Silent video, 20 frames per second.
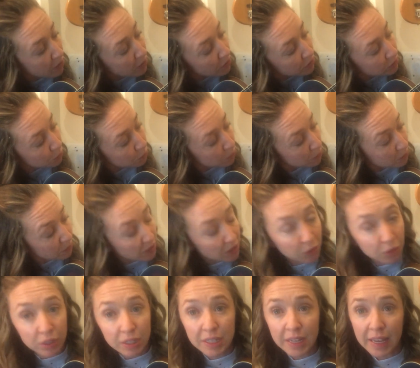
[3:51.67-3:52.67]
So I'm stuck
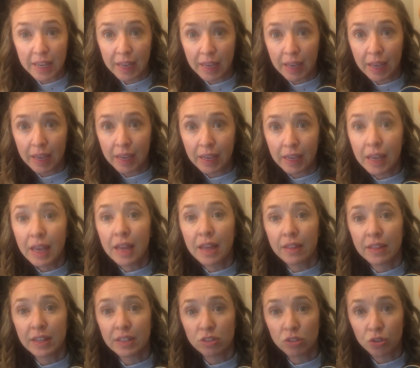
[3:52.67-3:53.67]
with a day
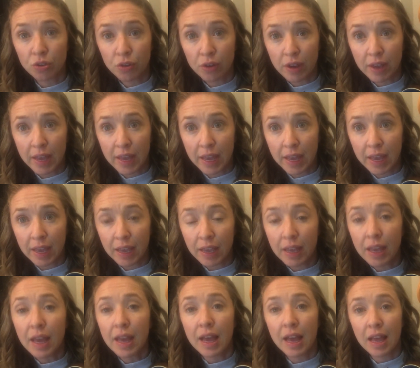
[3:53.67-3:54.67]
that's gray
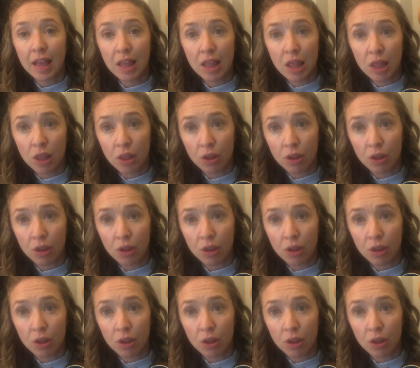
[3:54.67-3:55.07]
and